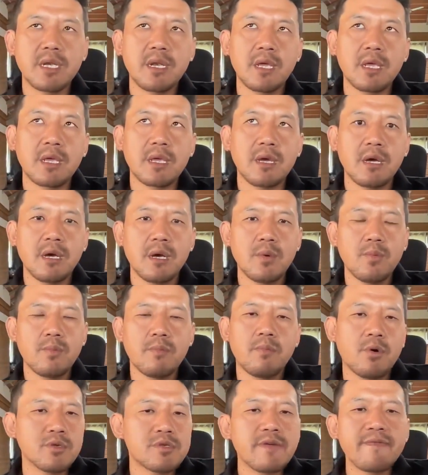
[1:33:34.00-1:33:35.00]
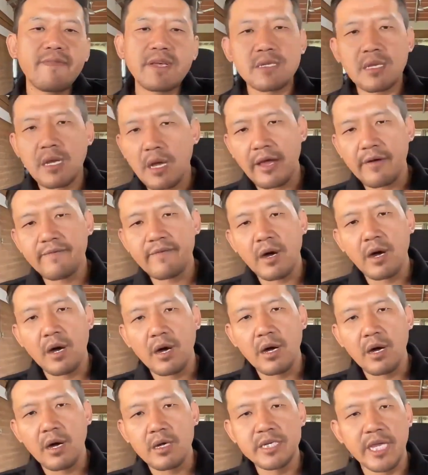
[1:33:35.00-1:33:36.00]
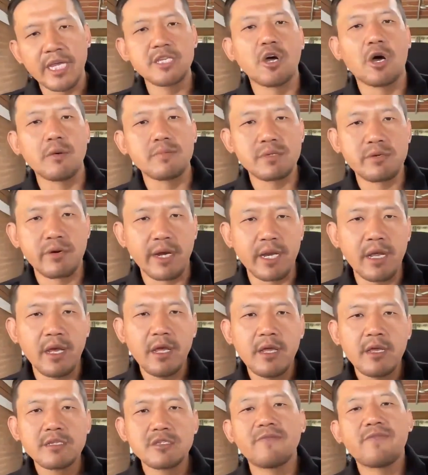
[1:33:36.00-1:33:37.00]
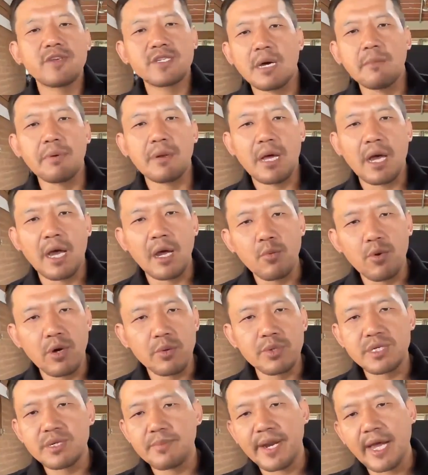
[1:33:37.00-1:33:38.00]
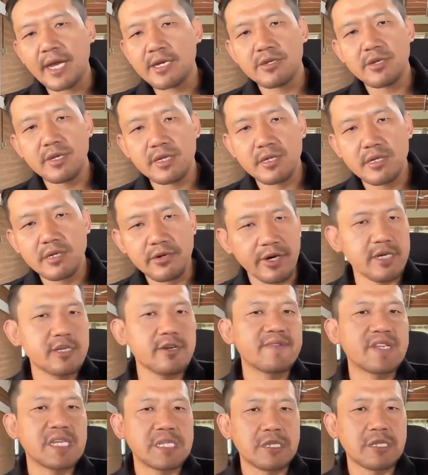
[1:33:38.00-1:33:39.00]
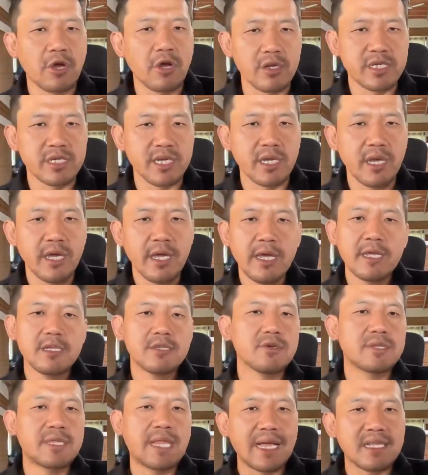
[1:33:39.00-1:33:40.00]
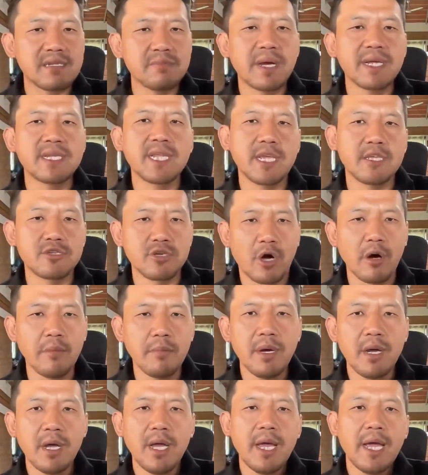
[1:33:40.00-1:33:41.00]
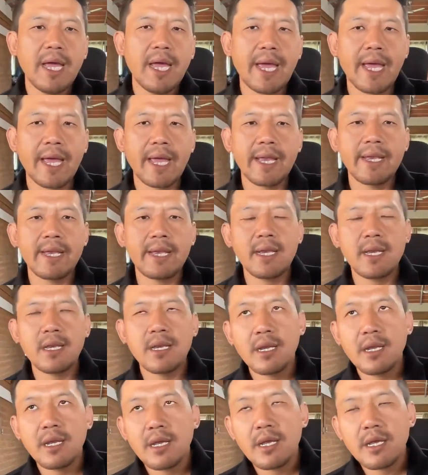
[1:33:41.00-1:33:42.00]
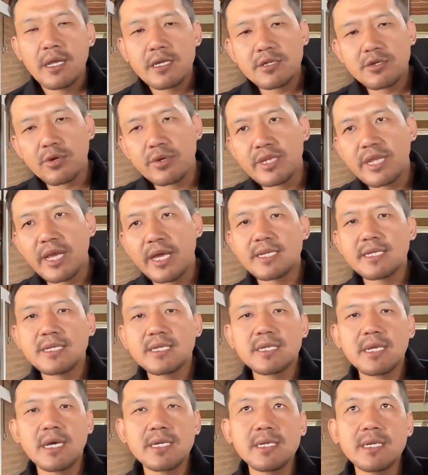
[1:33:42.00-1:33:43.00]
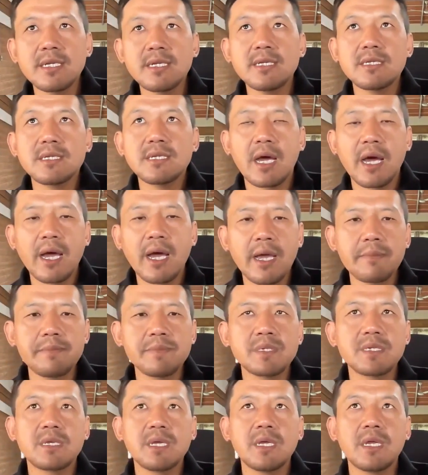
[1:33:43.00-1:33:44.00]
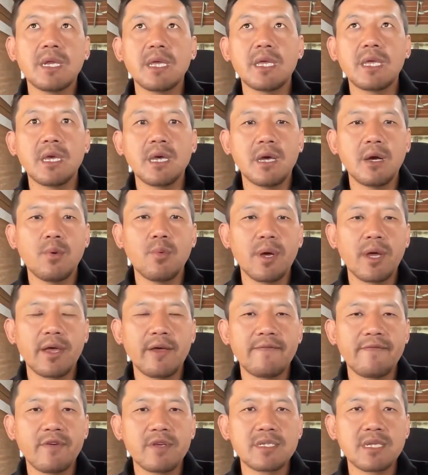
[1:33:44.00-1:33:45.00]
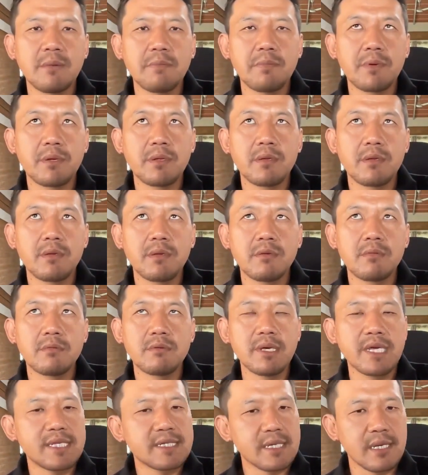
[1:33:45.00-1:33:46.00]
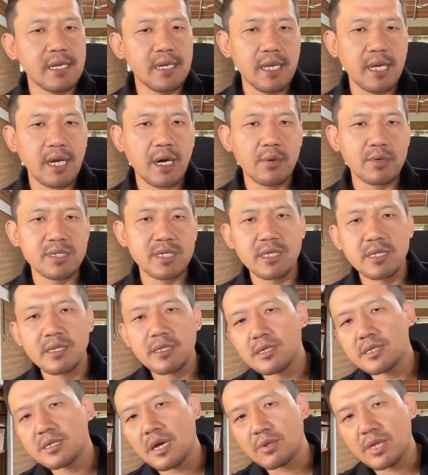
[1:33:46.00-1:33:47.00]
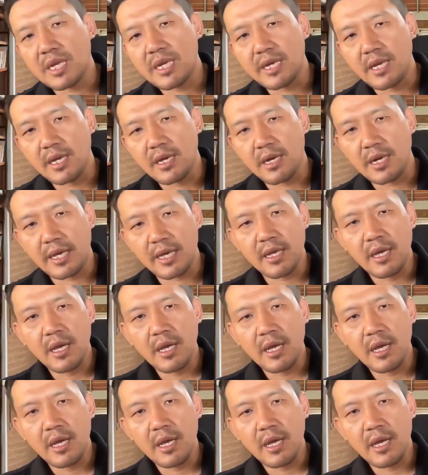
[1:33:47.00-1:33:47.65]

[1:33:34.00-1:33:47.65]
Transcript: most of us have our day jobs, right? So for example, I work with Tibet Action as the director of technology. So that's my day job. And so there are certain times in a year where, for example, recently I was in South India, like